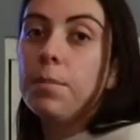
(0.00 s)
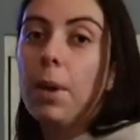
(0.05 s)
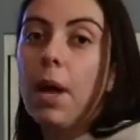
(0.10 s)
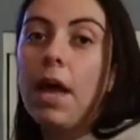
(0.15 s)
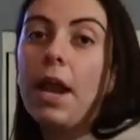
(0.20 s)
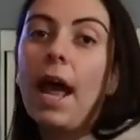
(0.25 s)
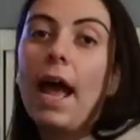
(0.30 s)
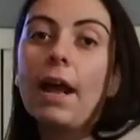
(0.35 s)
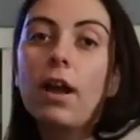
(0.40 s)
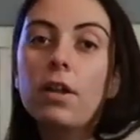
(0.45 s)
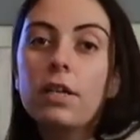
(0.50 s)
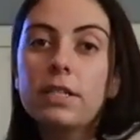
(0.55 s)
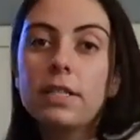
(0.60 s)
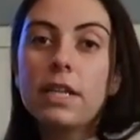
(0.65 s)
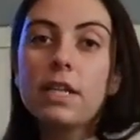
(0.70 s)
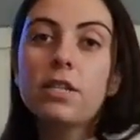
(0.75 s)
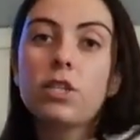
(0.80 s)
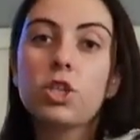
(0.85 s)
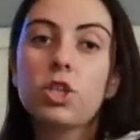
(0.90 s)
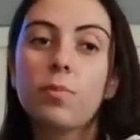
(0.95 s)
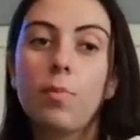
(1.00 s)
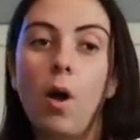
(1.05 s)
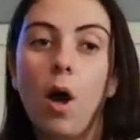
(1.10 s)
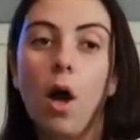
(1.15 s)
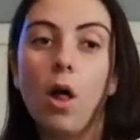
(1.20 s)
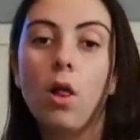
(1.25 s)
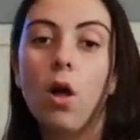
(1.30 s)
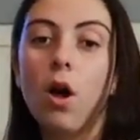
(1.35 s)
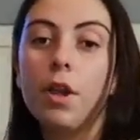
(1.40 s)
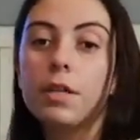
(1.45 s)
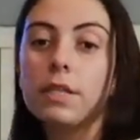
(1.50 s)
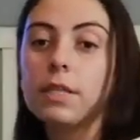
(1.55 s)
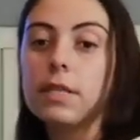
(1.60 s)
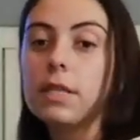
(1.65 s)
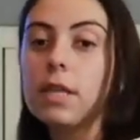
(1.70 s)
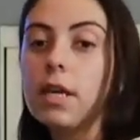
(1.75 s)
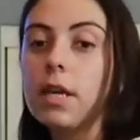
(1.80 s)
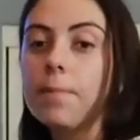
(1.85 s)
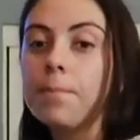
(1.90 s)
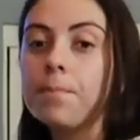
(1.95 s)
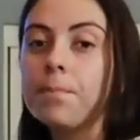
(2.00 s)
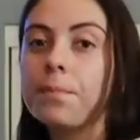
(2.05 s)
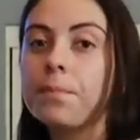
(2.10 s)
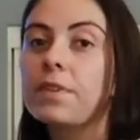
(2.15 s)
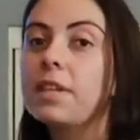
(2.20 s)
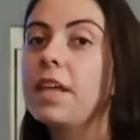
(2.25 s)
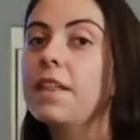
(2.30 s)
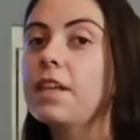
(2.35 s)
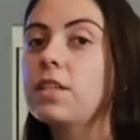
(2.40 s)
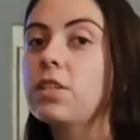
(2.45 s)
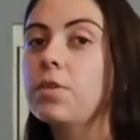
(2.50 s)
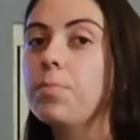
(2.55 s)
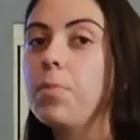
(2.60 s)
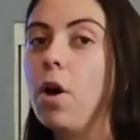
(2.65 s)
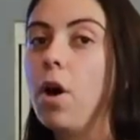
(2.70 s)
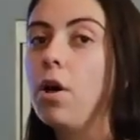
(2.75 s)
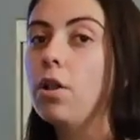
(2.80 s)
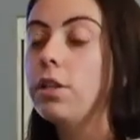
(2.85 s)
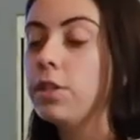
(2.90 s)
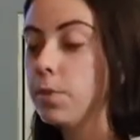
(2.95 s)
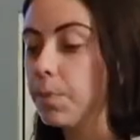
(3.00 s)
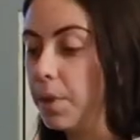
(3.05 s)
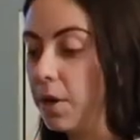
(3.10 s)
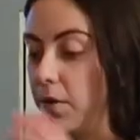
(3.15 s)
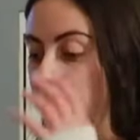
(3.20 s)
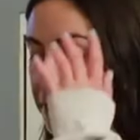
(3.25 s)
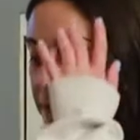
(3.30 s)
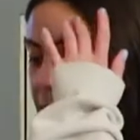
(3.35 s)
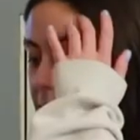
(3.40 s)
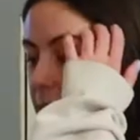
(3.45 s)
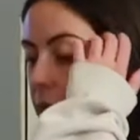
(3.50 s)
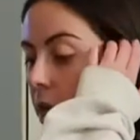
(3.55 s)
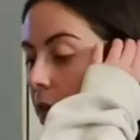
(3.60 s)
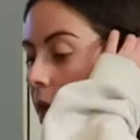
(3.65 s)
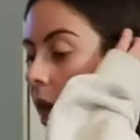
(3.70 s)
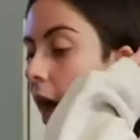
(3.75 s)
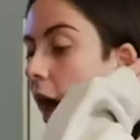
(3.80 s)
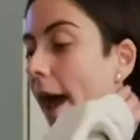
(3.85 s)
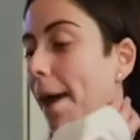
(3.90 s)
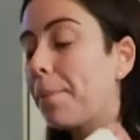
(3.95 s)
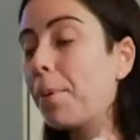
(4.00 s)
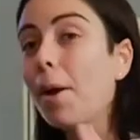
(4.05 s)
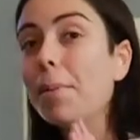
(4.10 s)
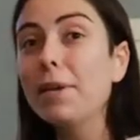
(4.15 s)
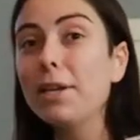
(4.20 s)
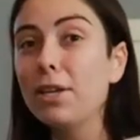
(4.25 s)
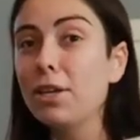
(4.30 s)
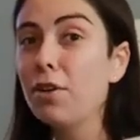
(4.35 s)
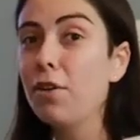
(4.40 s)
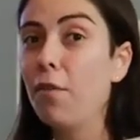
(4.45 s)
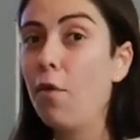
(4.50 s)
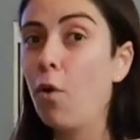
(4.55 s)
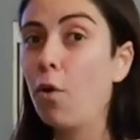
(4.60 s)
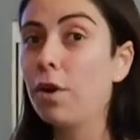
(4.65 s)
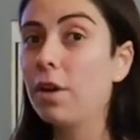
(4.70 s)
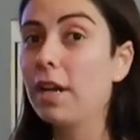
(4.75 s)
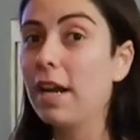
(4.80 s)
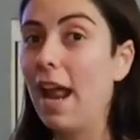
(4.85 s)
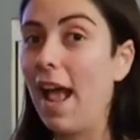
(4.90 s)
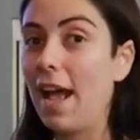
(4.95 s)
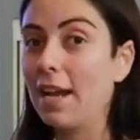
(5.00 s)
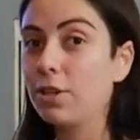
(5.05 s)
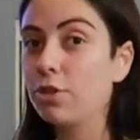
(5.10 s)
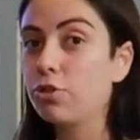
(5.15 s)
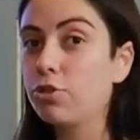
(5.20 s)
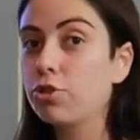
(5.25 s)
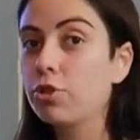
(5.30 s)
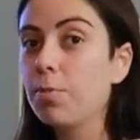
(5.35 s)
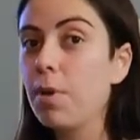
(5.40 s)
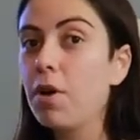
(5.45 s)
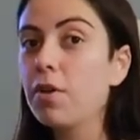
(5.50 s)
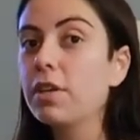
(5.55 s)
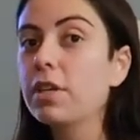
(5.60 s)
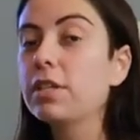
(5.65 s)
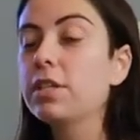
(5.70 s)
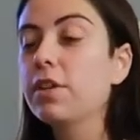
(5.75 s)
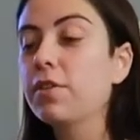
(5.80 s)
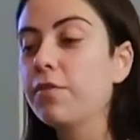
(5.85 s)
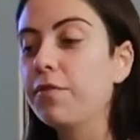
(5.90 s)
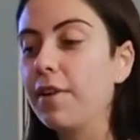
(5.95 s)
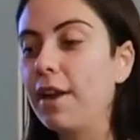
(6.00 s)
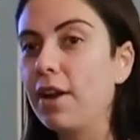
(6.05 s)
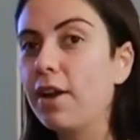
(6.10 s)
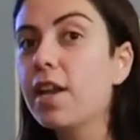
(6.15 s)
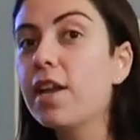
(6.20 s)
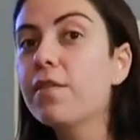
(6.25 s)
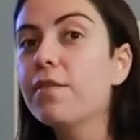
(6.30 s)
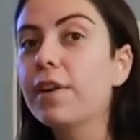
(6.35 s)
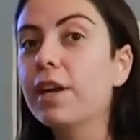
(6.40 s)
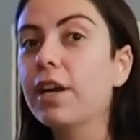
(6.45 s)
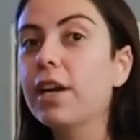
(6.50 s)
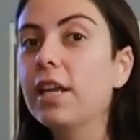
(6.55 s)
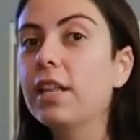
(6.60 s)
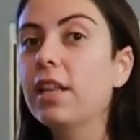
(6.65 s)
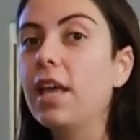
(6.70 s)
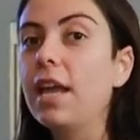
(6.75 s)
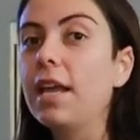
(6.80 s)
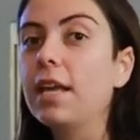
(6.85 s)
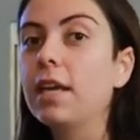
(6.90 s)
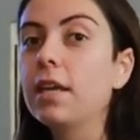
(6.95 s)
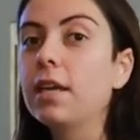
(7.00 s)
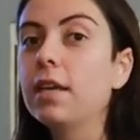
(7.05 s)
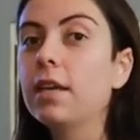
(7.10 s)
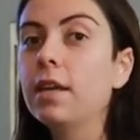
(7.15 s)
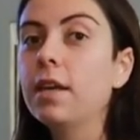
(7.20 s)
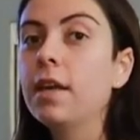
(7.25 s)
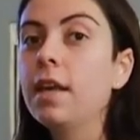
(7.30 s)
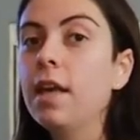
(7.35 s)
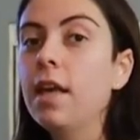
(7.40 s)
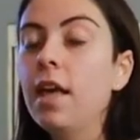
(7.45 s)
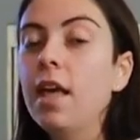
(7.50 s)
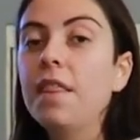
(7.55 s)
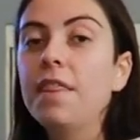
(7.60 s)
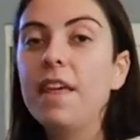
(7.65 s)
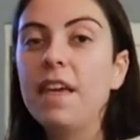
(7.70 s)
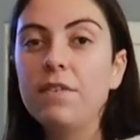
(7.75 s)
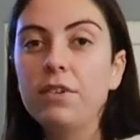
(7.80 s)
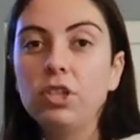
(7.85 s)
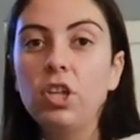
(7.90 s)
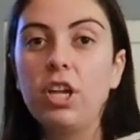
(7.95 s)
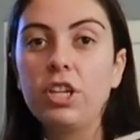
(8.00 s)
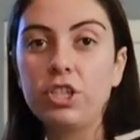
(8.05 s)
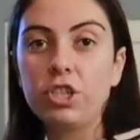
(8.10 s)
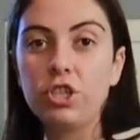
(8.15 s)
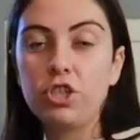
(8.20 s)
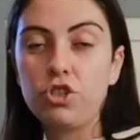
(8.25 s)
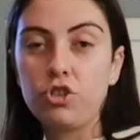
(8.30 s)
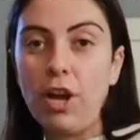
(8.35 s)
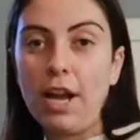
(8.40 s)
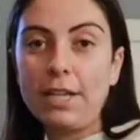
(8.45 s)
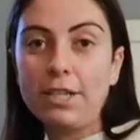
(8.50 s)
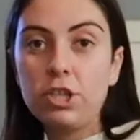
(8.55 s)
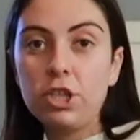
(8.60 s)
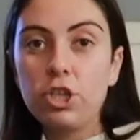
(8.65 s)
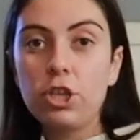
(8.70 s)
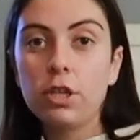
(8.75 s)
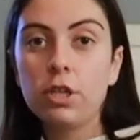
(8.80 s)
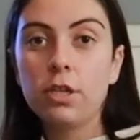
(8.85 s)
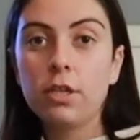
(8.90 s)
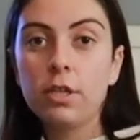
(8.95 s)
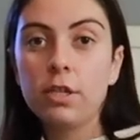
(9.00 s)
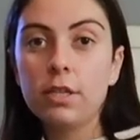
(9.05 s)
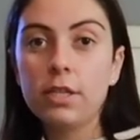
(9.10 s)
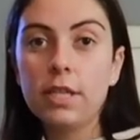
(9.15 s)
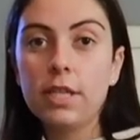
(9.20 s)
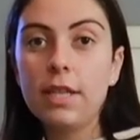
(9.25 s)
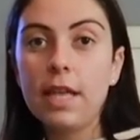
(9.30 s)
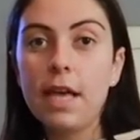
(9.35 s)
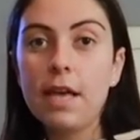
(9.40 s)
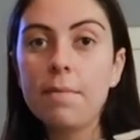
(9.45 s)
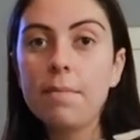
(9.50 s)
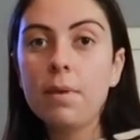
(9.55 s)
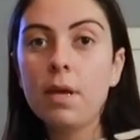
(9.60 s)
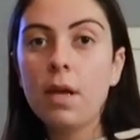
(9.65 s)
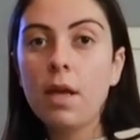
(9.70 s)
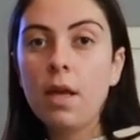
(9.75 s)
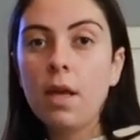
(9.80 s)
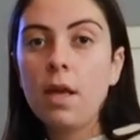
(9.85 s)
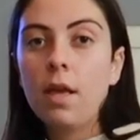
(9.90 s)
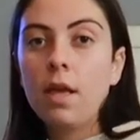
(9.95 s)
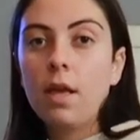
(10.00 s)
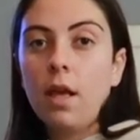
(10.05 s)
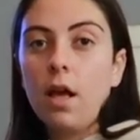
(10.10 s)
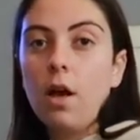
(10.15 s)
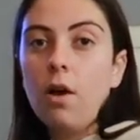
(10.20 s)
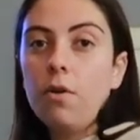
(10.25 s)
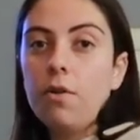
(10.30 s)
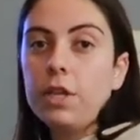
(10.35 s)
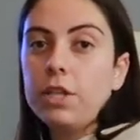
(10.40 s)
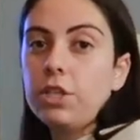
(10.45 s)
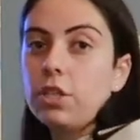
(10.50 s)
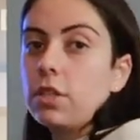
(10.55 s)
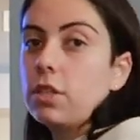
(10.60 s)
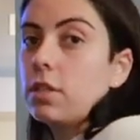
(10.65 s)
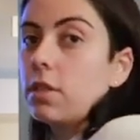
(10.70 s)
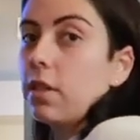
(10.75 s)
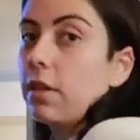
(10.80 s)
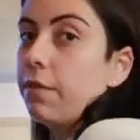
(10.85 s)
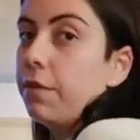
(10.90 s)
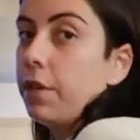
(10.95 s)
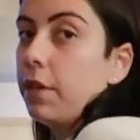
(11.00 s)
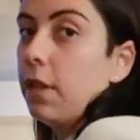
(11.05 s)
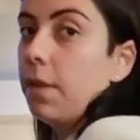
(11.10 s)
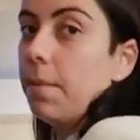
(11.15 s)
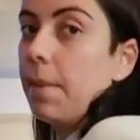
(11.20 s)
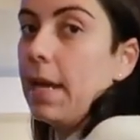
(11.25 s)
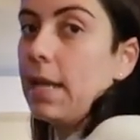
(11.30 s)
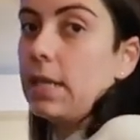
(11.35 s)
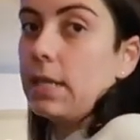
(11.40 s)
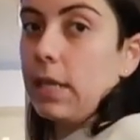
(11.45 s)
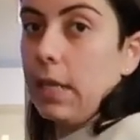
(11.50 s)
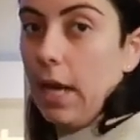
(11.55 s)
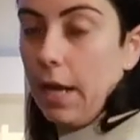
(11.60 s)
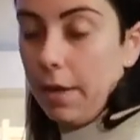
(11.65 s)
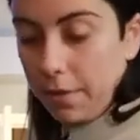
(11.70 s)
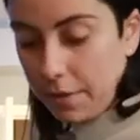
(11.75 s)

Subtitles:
butt. I got a size small, honestly. I think small is perfect. I probably could have ordered an extra small, because they're very, very, like, they have a lot of stretch to them. Oh, they just, they feel amazing. I